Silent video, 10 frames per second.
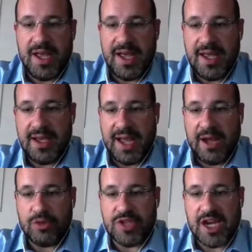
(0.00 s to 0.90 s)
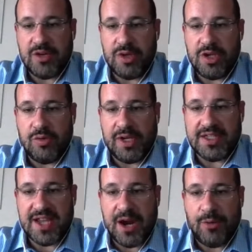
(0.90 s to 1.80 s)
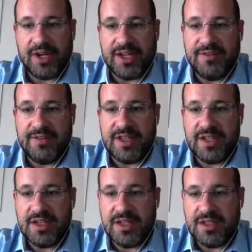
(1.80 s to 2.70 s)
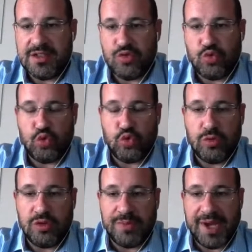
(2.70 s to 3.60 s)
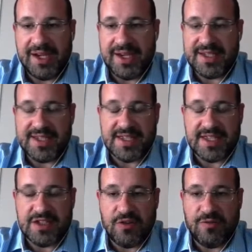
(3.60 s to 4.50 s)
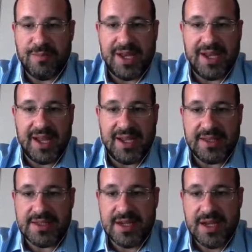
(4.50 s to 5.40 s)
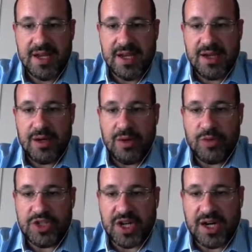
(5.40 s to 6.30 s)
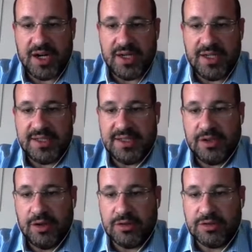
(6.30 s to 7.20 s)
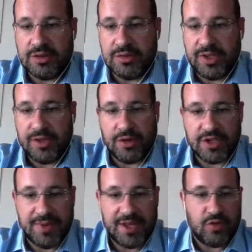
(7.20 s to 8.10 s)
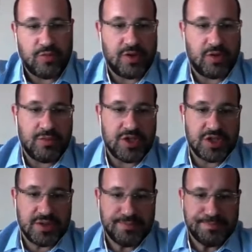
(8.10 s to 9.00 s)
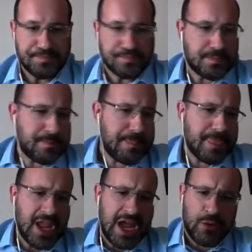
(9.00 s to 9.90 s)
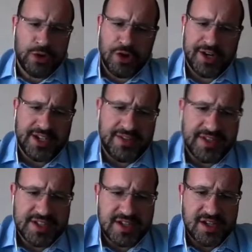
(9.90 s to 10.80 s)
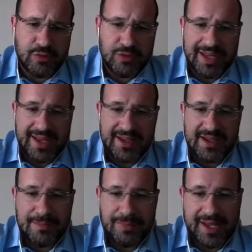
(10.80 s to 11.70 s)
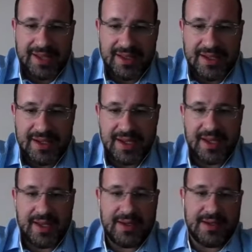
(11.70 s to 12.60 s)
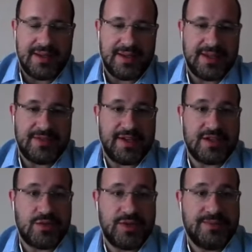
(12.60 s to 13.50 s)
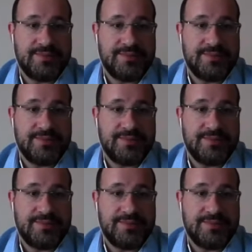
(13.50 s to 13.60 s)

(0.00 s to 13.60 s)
And outside the EU, let's say our activity is ruled by the existence of mandates, which are also endorsed by the European Commission. Our core activities include lending, blending, and advisory.